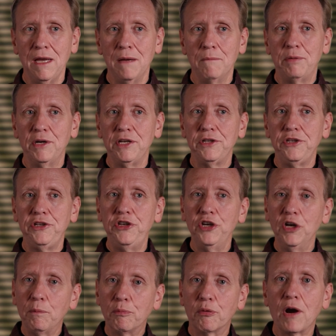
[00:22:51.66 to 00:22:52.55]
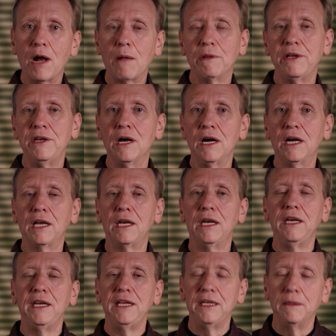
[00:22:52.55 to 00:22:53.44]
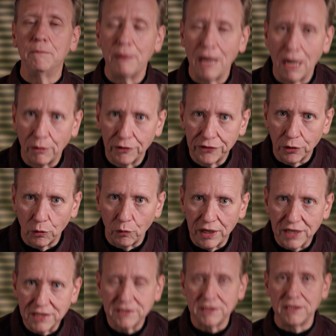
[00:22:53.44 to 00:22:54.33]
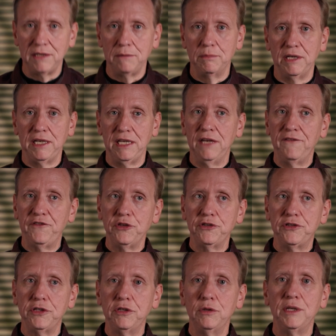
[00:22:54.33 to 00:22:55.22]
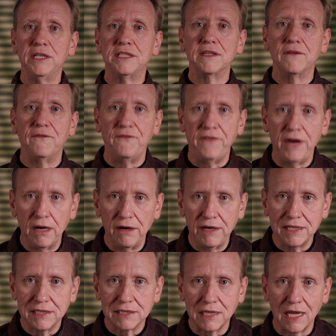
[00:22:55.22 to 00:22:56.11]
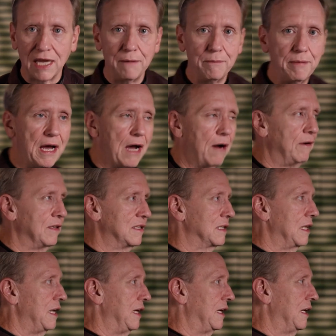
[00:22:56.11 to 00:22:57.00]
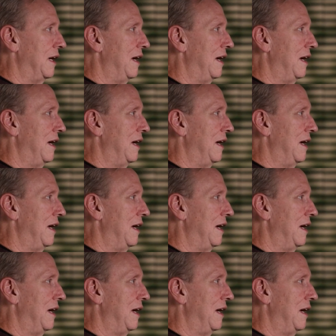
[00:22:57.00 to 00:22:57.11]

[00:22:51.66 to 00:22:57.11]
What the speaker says: But you're probably not going to need to bow at the waist to anybody. If you do, it's a very slight bow. It's like,